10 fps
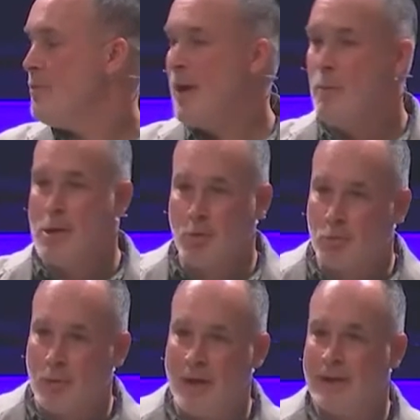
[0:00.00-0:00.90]
while we were
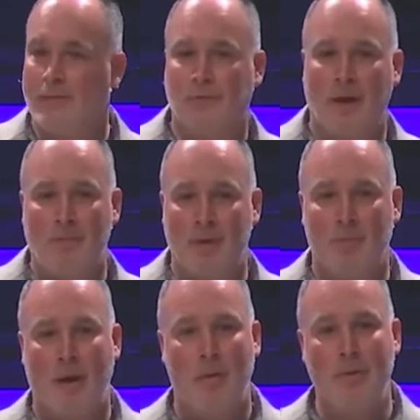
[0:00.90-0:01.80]
running from
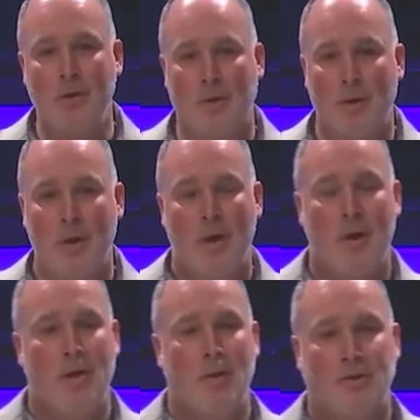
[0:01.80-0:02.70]
him, while we were
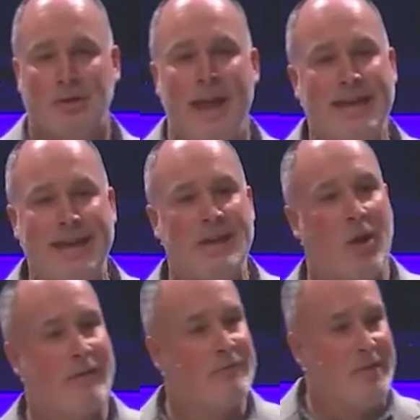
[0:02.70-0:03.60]
shaking
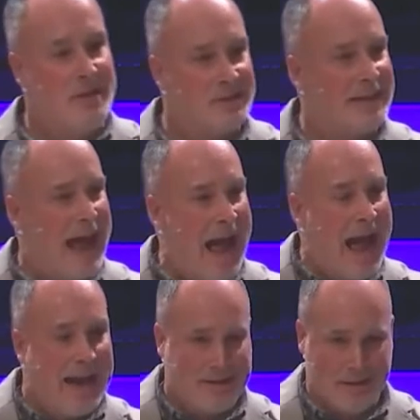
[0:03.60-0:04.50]
our fist
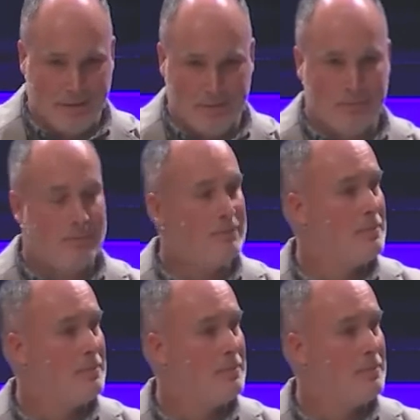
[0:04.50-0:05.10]
at him,